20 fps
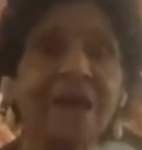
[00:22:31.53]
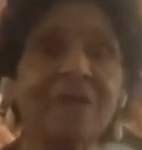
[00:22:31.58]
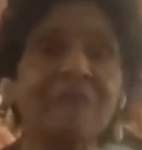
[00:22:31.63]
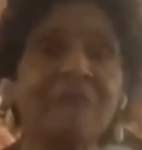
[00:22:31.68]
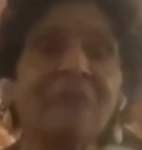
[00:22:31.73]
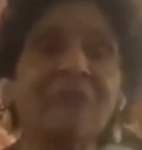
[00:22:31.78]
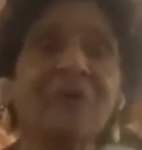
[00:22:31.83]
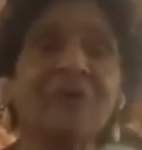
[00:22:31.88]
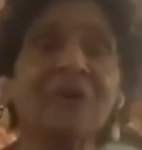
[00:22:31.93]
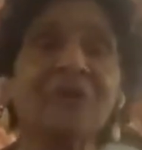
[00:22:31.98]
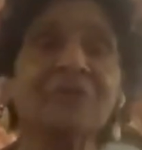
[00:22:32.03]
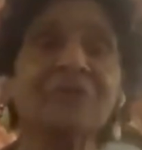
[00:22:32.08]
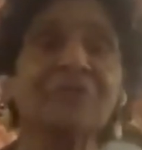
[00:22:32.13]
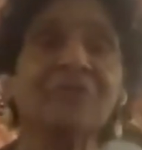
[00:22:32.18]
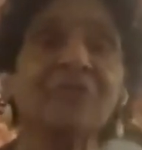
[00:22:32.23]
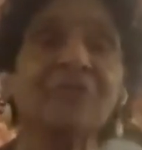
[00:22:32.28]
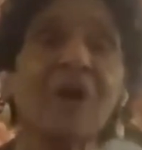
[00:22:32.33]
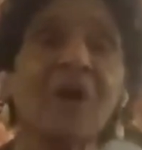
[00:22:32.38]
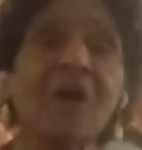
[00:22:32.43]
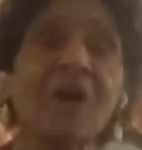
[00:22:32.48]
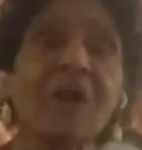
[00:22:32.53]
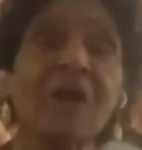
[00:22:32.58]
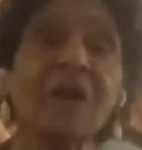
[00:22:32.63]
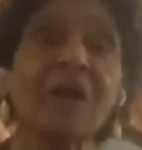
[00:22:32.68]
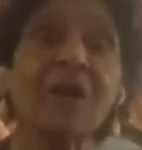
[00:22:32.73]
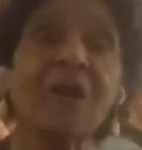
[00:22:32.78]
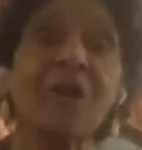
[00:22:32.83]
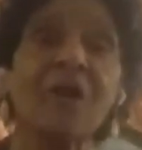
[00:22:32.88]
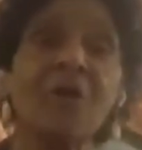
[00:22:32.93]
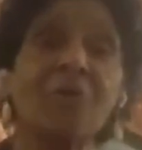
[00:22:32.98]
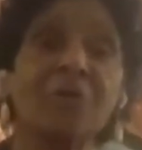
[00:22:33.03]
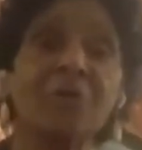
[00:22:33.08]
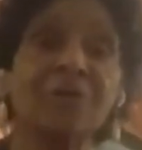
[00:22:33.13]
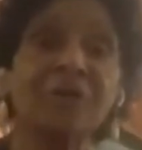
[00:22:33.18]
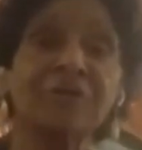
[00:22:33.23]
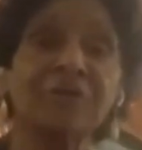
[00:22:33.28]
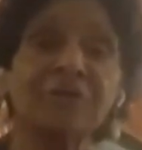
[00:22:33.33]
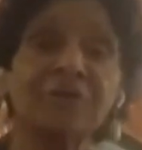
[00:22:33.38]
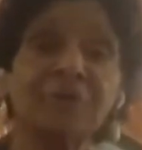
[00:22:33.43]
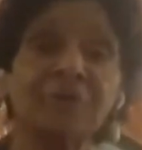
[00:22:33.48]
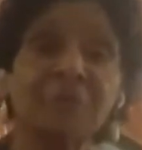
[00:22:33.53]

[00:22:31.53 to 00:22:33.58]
And first started off with